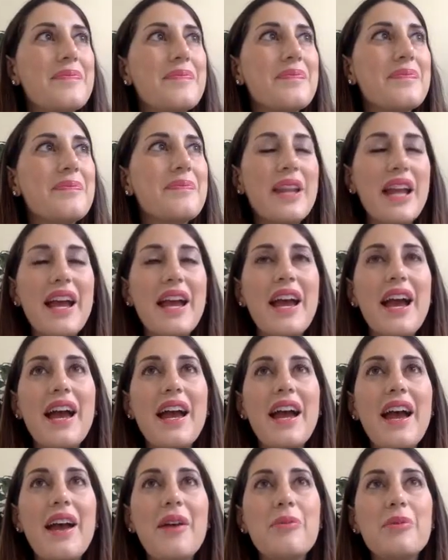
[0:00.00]
but
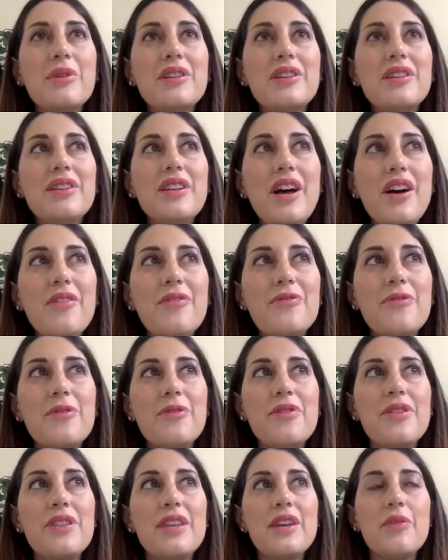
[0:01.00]
I would love for
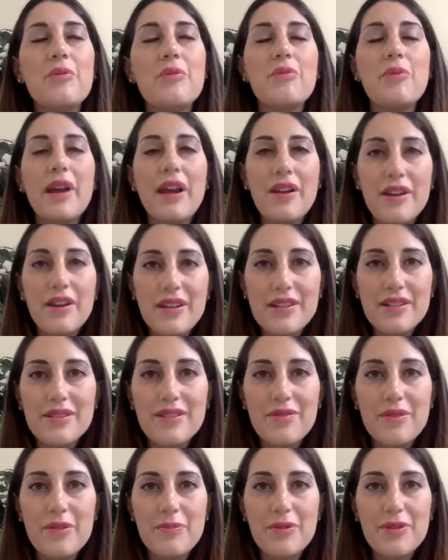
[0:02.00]
the awareness
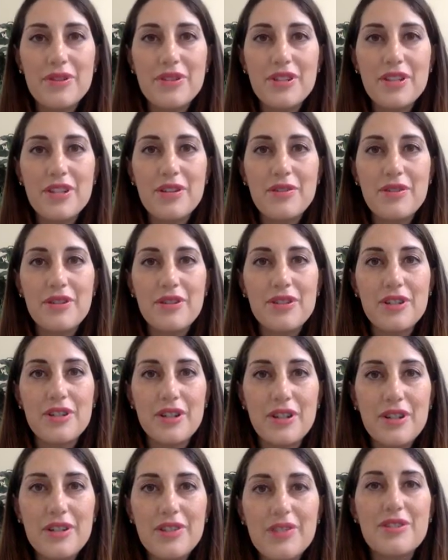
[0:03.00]
of the persecuted
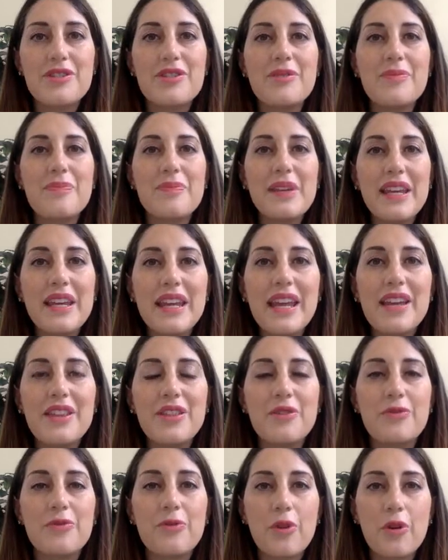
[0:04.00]
church to be at
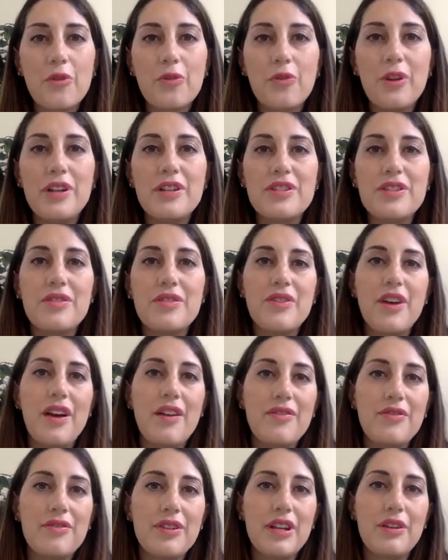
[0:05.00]
the forefront of
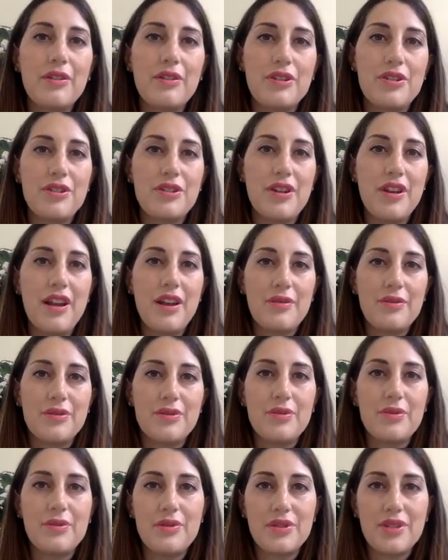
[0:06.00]
every Christian
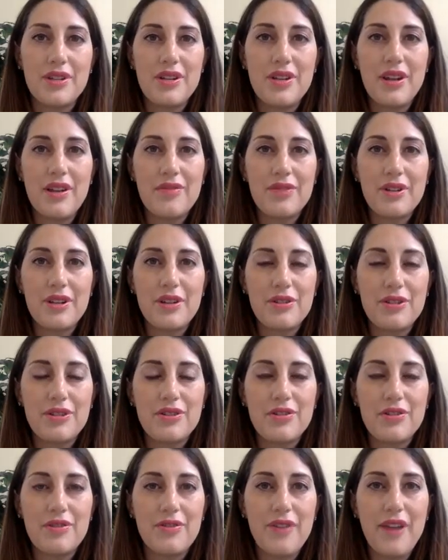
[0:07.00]
household and every
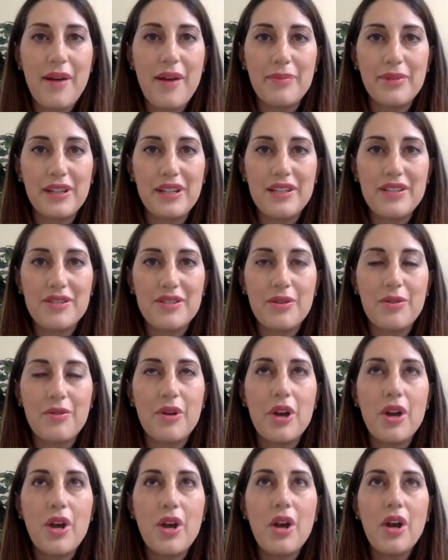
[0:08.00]
Christian family. So
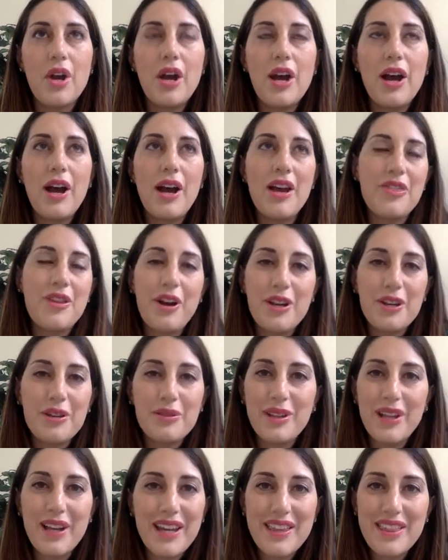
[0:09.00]
I thought you'd
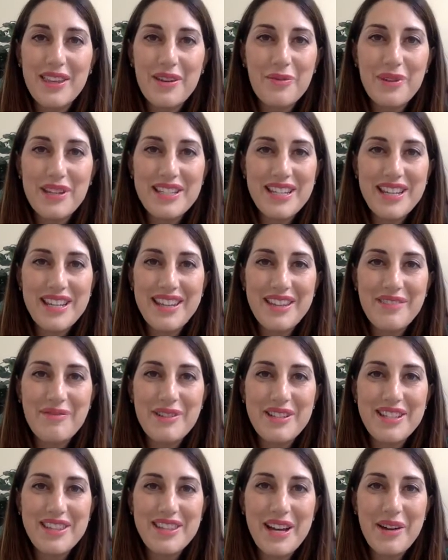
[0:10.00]
like that we did
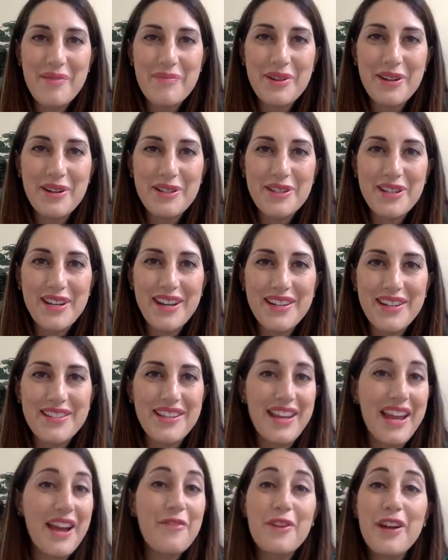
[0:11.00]
that project,
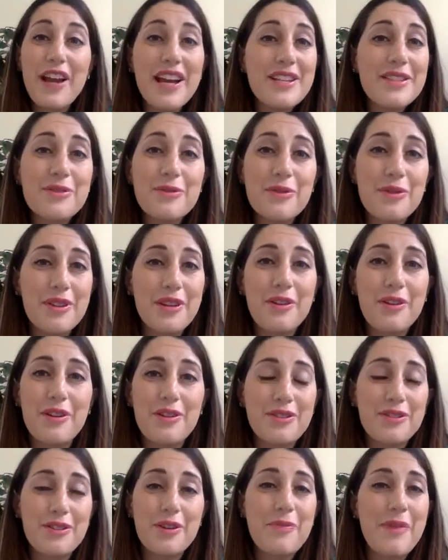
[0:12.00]
and every high schooler that
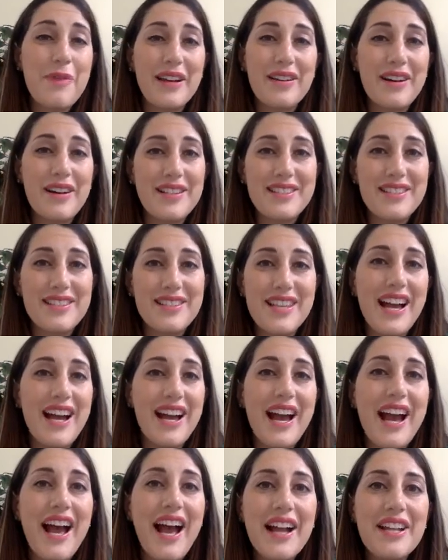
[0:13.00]
took my class
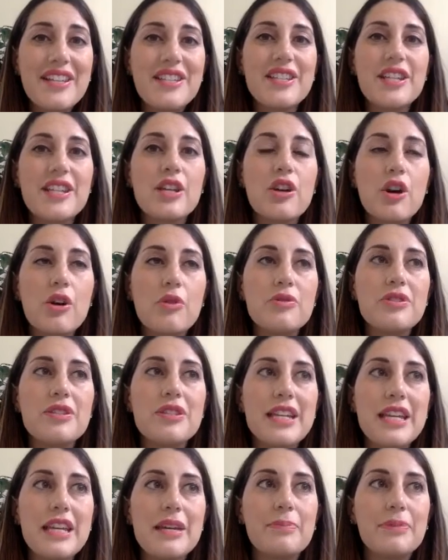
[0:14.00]
had to go
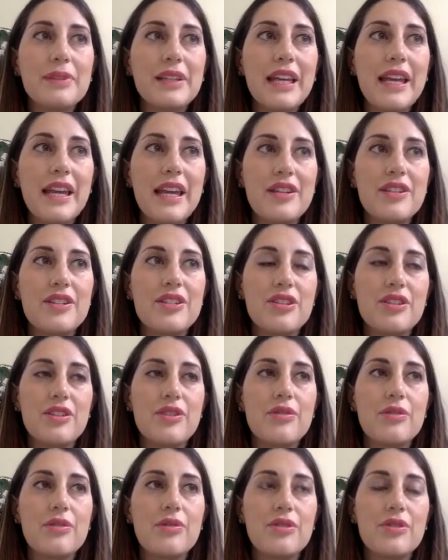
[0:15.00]
deeply
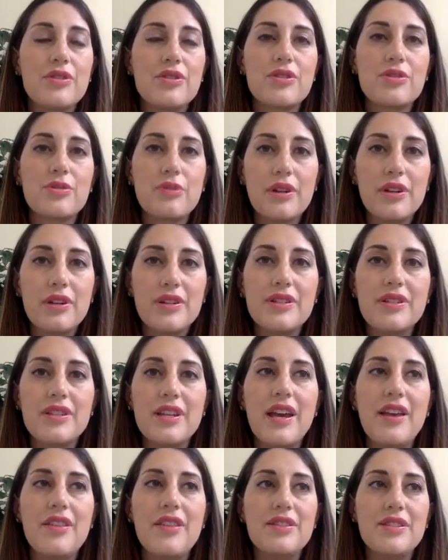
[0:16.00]
into the source
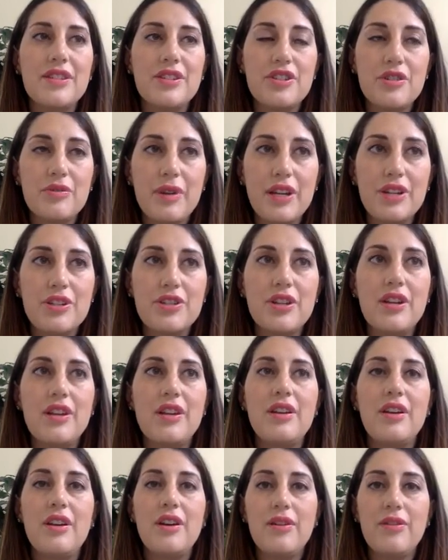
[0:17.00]
and the
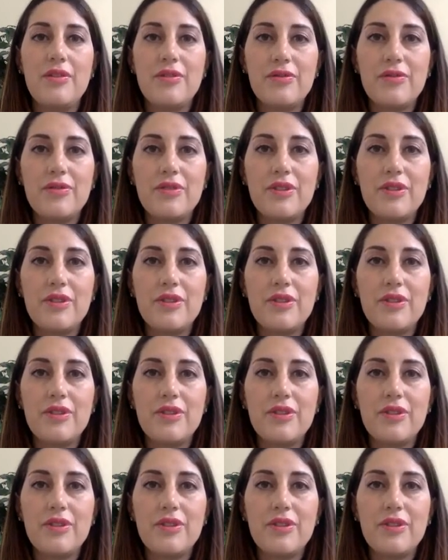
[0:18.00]
situation of